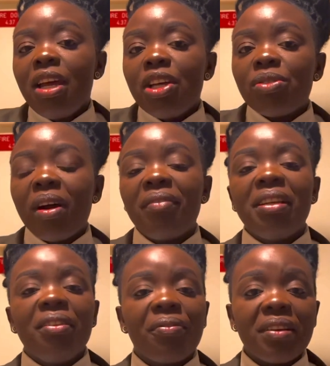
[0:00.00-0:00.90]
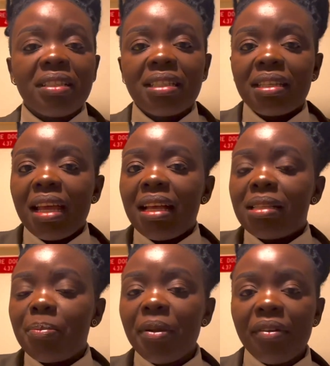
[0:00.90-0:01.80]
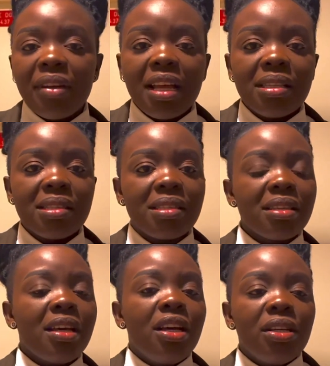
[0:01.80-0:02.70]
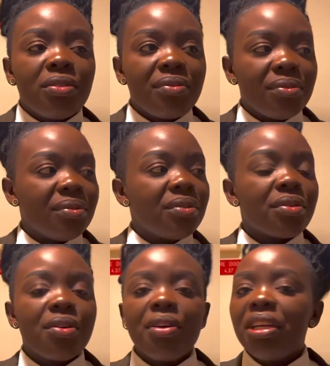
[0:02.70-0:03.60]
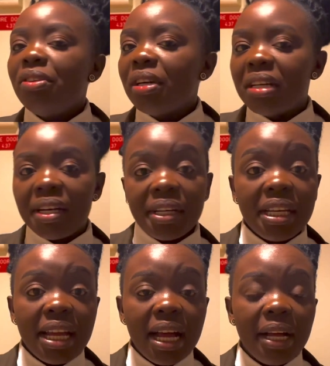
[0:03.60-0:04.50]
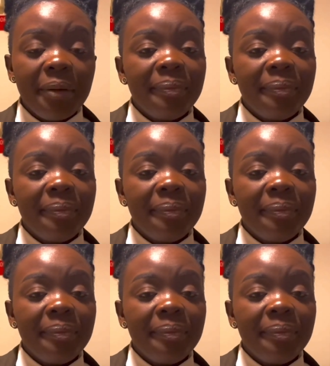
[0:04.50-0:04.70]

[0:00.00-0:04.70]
to have a different experience, to grow in your career,